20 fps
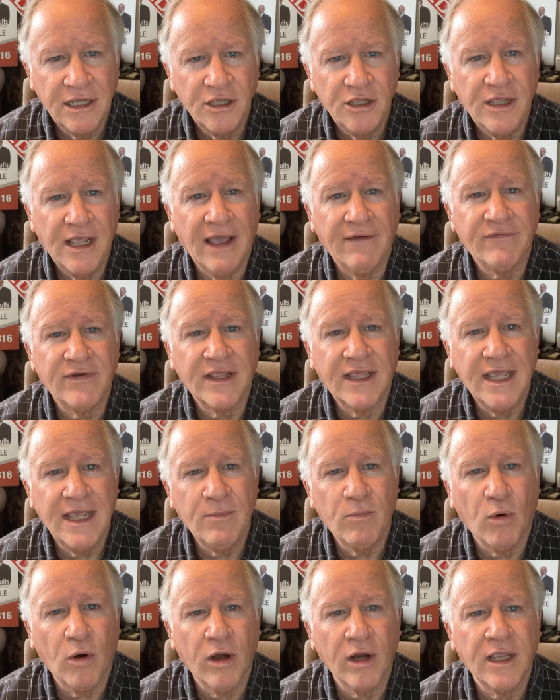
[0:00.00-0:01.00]
You have to
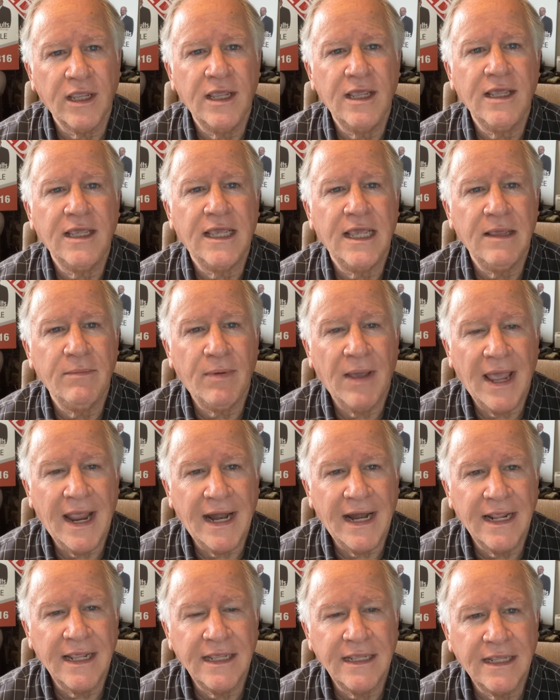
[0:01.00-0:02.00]
keep working, keep
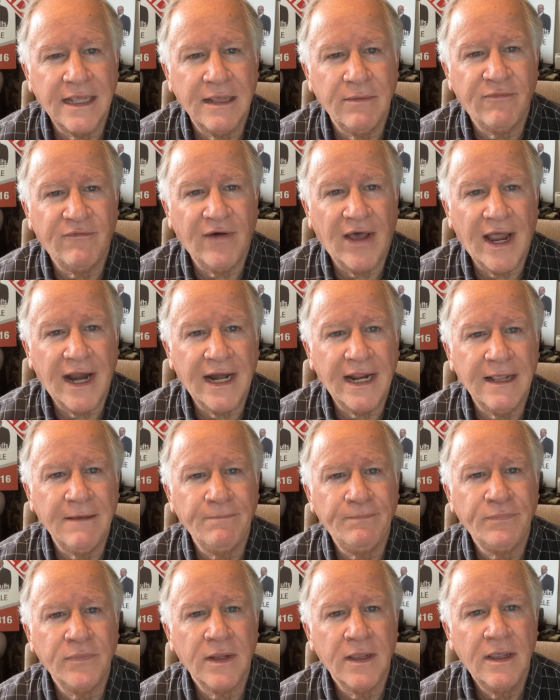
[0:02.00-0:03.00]
adding, keep fighting,